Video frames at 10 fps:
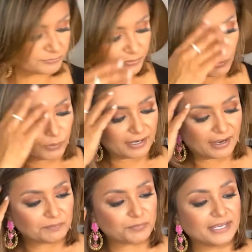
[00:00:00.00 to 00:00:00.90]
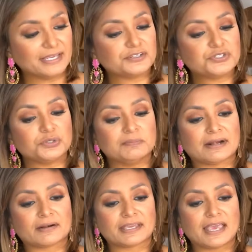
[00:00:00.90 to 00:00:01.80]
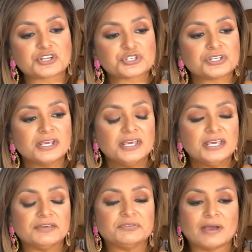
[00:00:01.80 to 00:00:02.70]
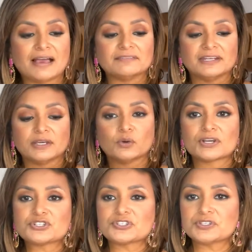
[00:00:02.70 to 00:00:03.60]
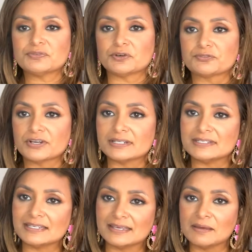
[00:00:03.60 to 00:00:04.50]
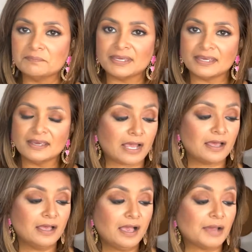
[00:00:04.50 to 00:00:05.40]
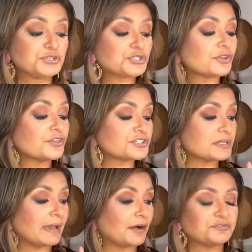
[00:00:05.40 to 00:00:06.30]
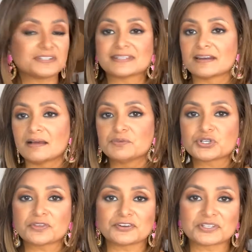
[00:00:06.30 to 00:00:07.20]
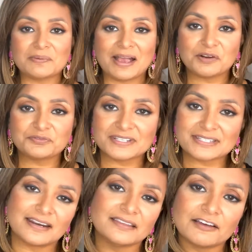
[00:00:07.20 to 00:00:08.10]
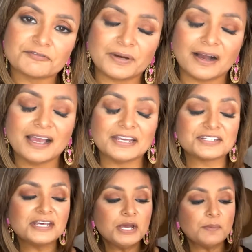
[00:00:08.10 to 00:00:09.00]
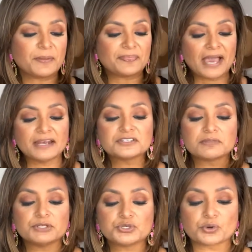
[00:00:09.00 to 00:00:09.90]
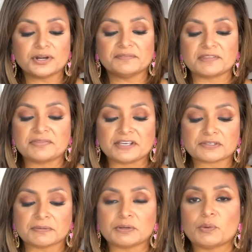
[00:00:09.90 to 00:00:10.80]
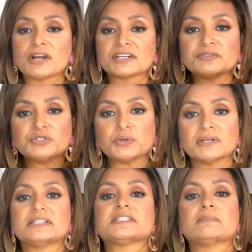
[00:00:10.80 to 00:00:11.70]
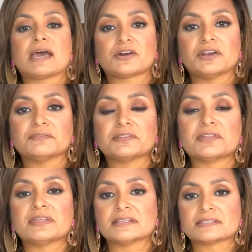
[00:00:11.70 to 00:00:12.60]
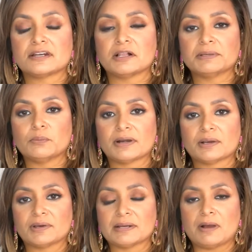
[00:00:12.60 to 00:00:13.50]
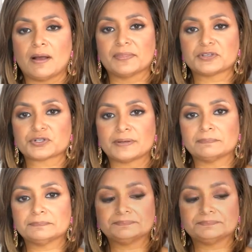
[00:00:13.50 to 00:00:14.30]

for what I'm bringing to Marrakech. If you have any questions, feel free to DM me. I'm sure there's some outfits that I left behind, but that is the majority of the things I'm going to wear. It gives you a nice smattering of the things that I'll be wearing when I'm on the trip.